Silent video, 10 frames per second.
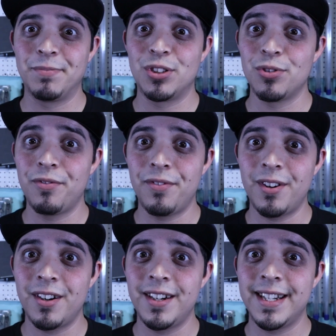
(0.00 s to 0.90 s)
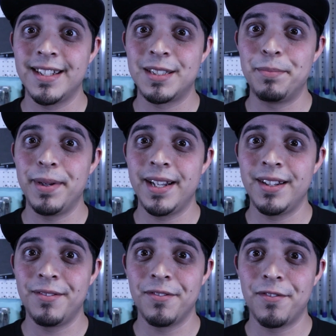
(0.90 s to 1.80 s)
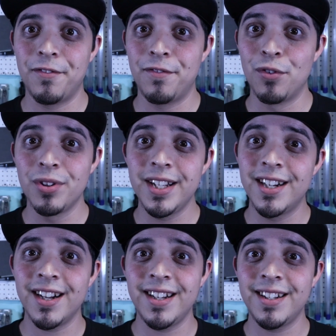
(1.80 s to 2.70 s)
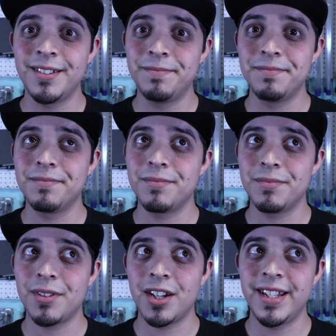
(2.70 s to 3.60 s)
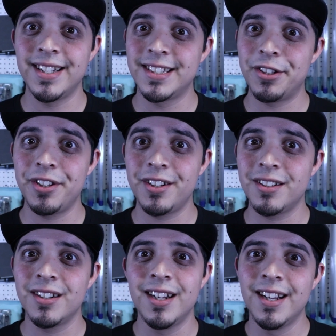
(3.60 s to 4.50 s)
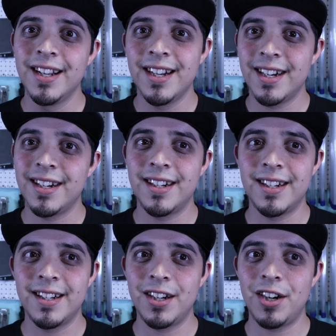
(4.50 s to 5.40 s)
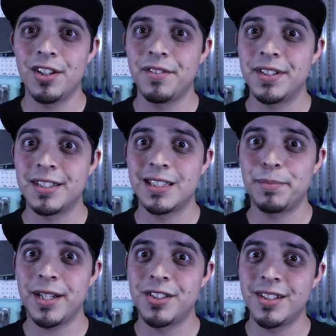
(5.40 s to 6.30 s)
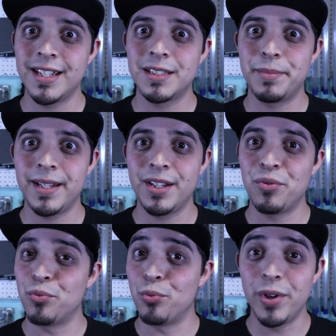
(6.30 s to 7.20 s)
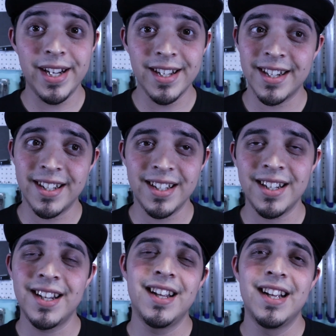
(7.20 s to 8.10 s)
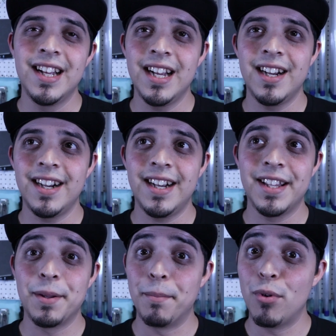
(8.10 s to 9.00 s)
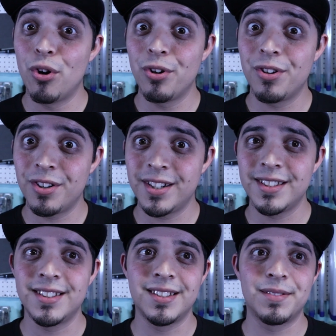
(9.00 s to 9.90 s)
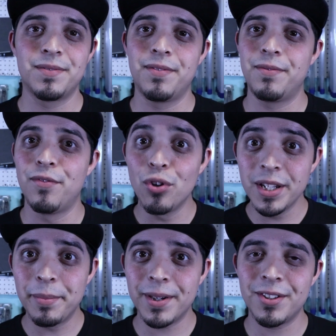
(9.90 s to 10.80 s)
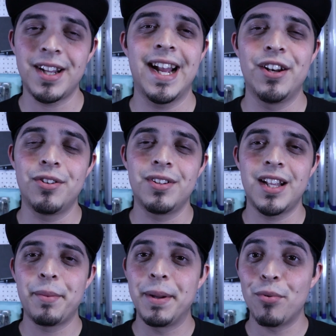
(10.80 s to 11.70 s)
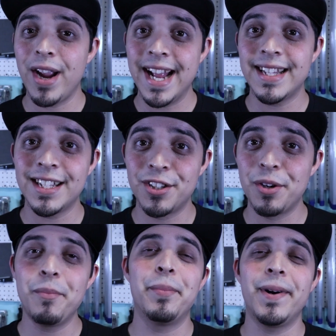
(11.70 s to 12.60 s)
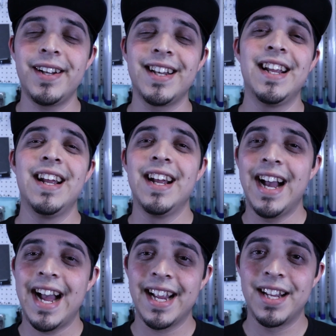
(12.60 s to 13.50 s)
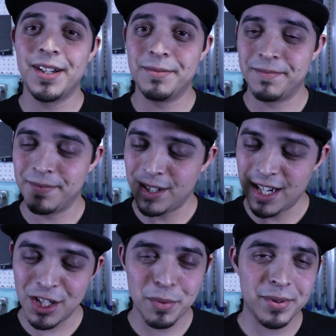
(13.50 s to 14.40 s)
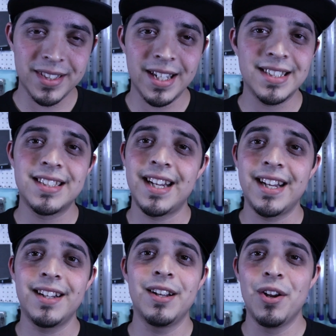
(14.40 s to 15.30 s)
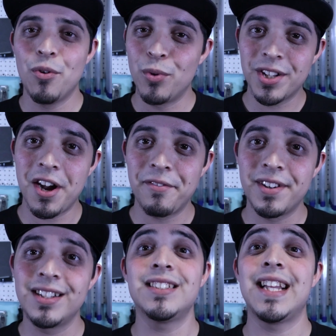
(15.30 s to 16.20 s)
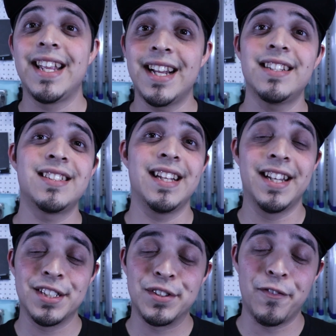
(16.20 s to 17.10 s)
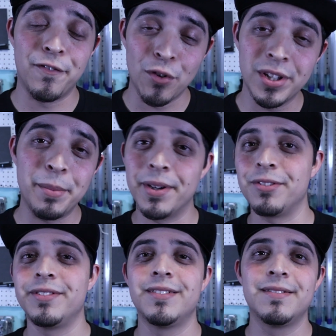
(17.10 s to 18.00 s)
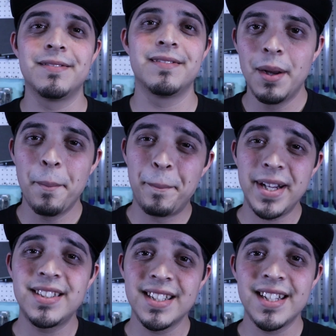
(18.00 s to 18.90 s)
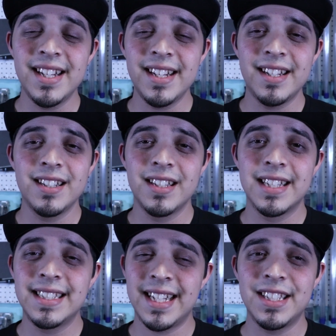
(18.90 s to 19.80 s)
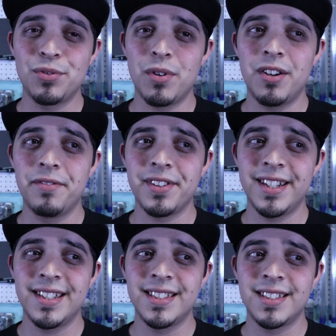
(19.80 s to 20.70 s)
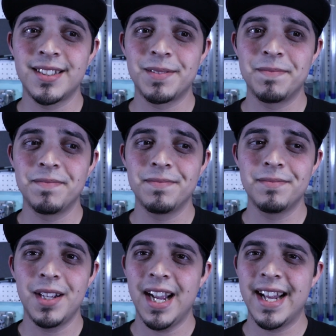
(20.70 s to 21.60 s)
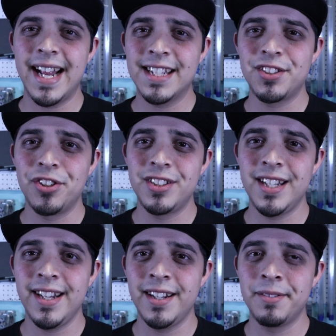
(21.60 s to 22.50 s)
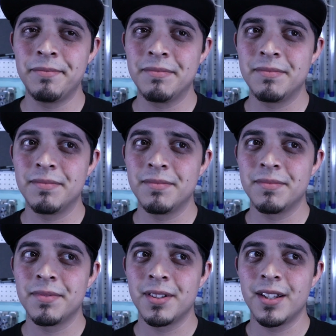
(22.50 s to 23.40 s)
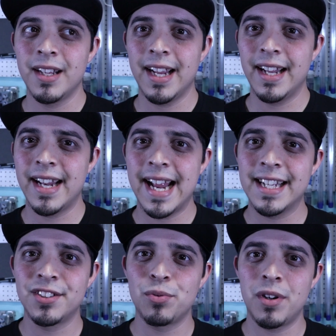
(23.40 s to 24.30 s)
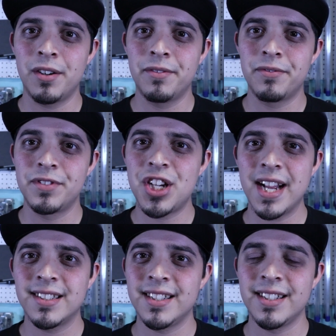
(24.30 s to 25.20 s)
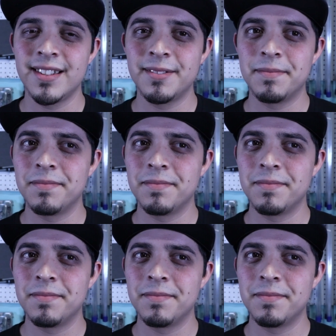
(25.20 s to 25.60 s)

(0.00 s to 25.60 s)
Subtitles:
so far it's been fully gutted on the interior. All of the suspension has been redone. The motor is fully built. I know a lot of people hate that term, but I can 100% say with confidence that yes, it is fully built. Basically, this S12 is an S13 in an S12 chassis.